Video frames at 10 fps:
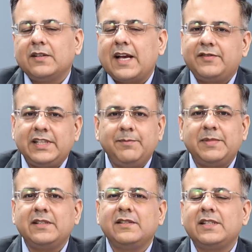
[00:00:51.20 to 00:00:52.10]
I've seen
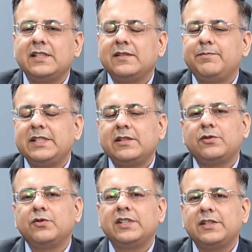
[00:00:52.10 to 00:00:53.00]

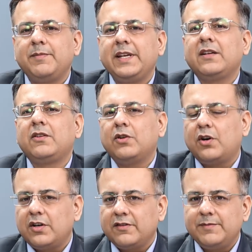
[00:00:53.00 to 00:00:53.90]
business owners make a
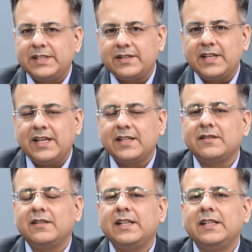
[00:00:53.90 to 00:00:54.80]
lot of
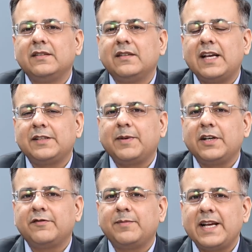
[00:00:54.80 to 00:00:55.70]
mistakes as
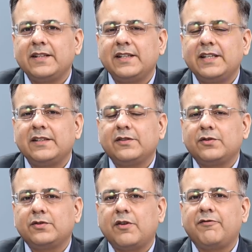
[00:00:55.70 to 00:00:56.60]
part of buying their
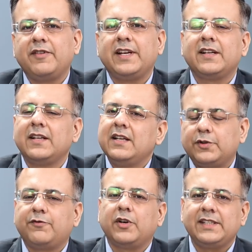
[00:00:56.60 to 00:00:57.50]
software.
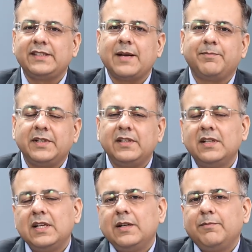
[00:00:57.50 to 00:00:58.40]
So for example,
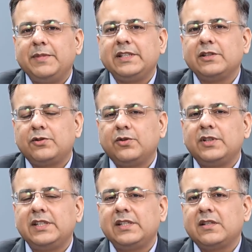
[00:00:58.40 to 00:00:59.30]
business
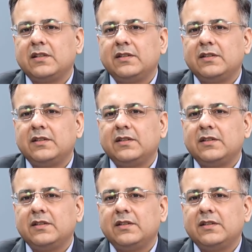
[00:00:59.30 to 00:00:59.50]
owners,